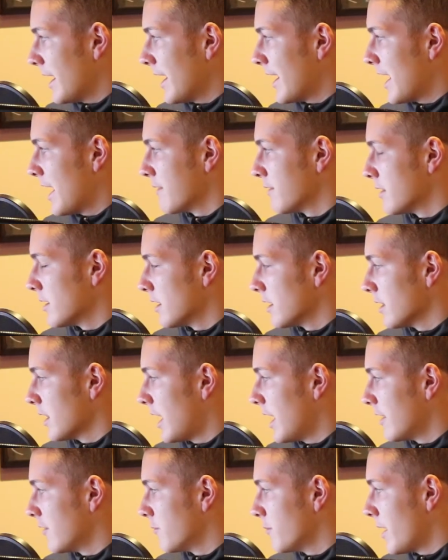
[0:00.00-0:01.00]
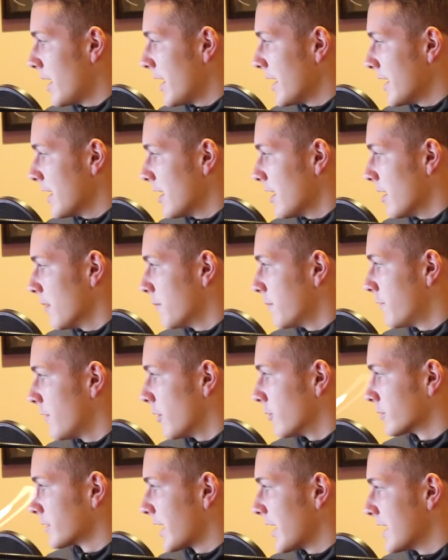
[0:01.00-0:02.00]
I have a lot of my
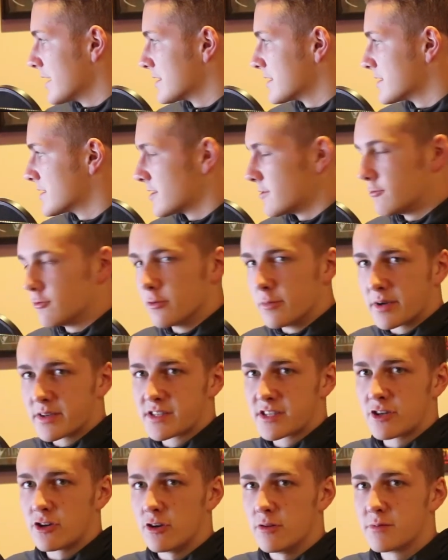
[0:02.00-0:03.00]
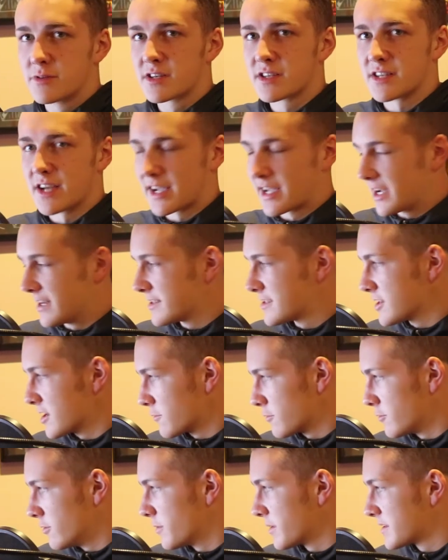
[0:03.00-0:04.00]
phone cases and Rubik's Cubes because I can solve
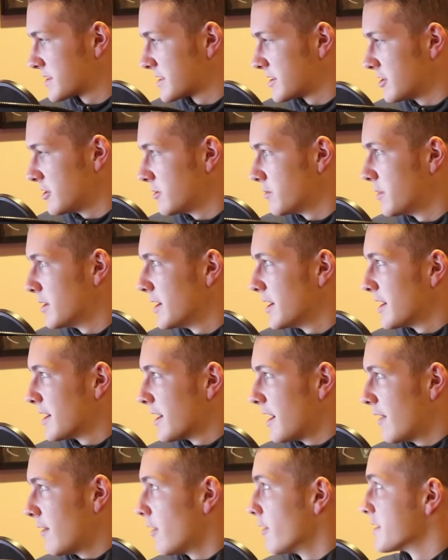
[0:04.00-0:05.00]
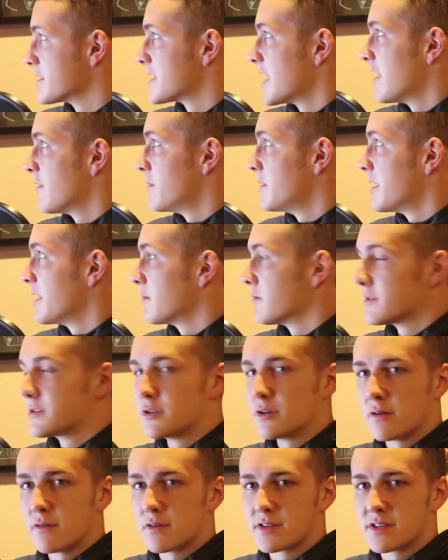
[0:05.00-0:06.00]
a Rubik's Cube. I've always have been able
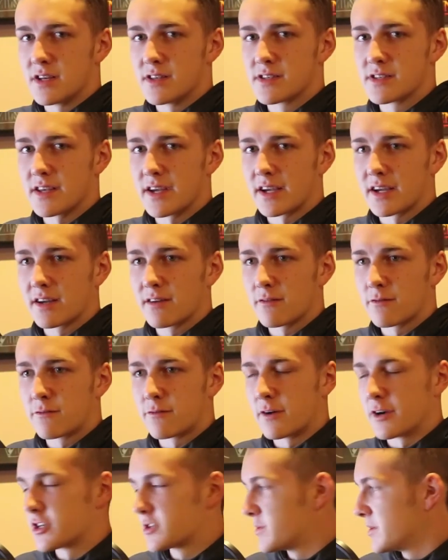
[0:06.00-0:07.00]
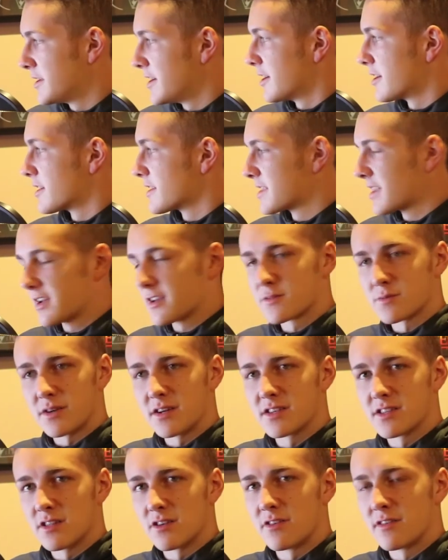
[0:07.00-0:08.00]
to ever since like freshman year, I think is when
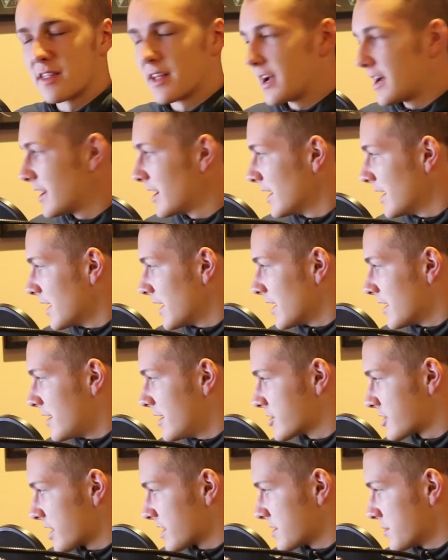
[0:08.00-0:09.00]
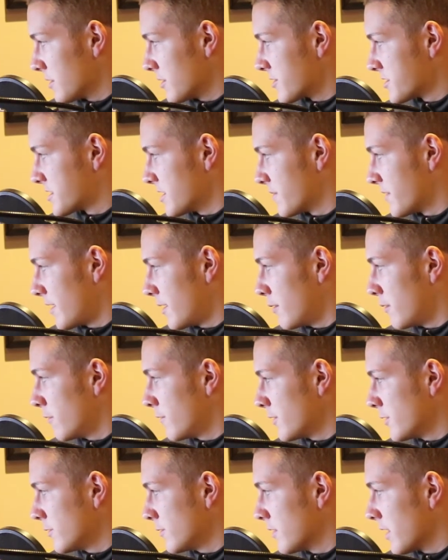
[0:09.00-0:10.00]
I learned that. And I just got some other stuff that I
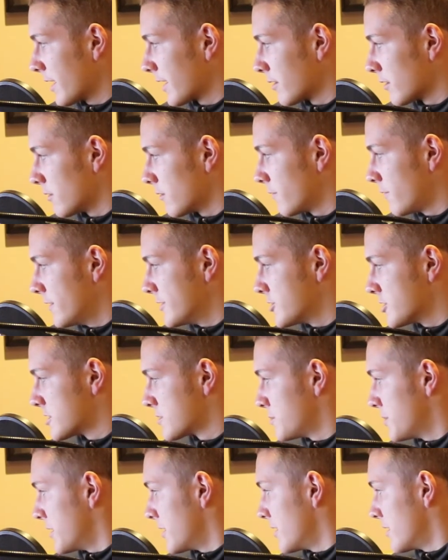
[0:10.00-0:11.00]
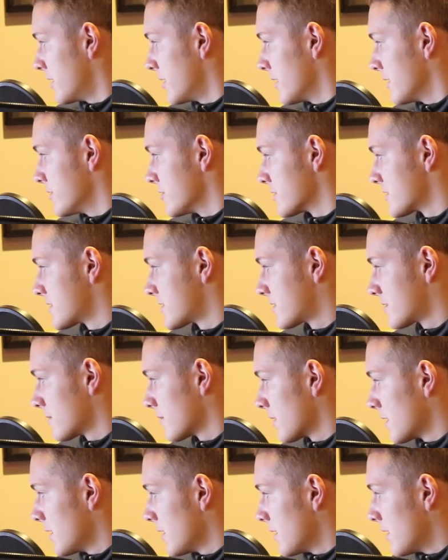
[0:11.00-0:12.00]
reviewed, like a fidget spinner, and then just
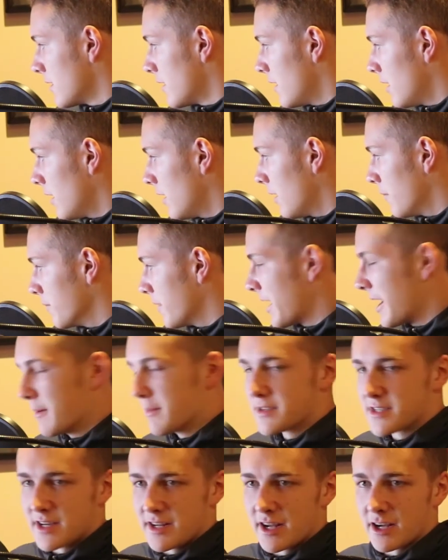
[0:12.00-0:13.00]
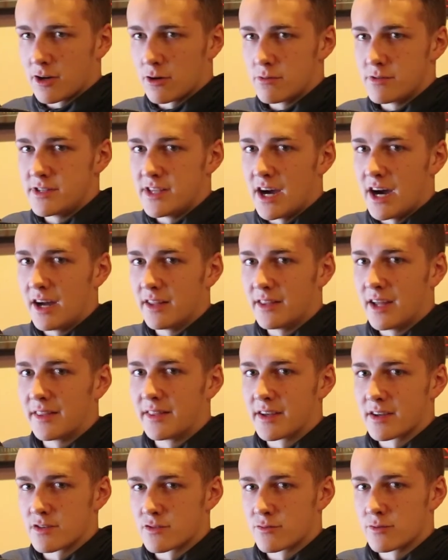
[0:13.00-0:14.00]
the Amazon Echo Dot. That
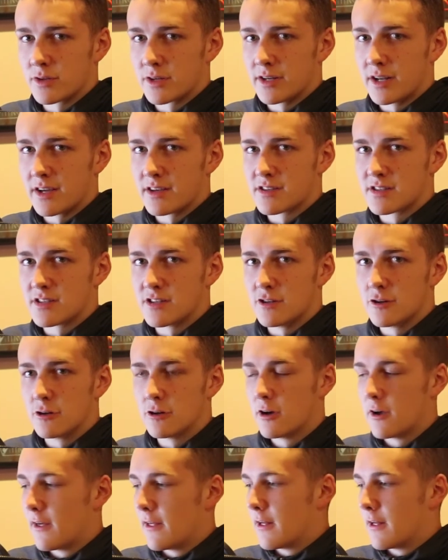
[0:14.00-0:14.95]
thing's really nice too.